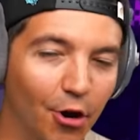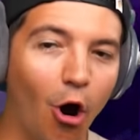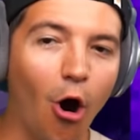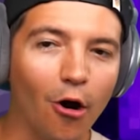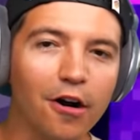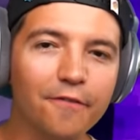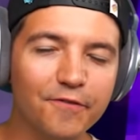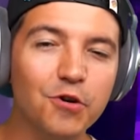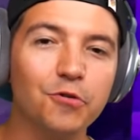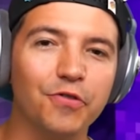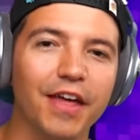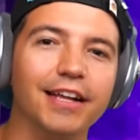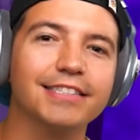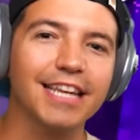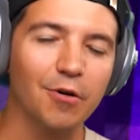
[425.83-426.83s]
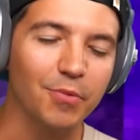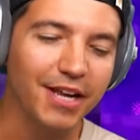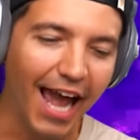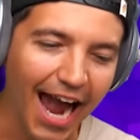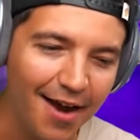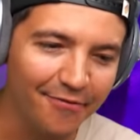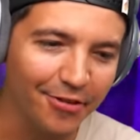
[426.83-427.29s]
There are a few things that we
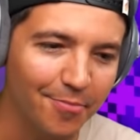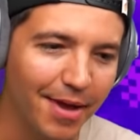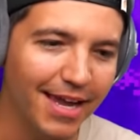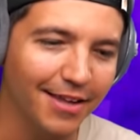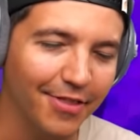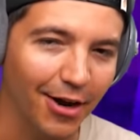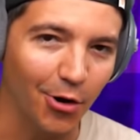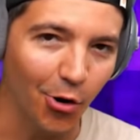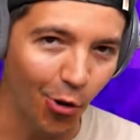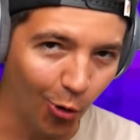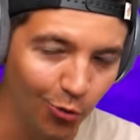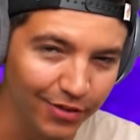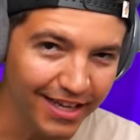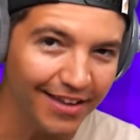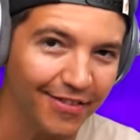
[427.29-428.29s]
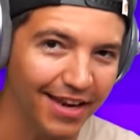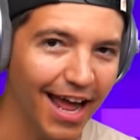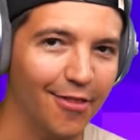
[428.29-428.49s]
have to make that are only in the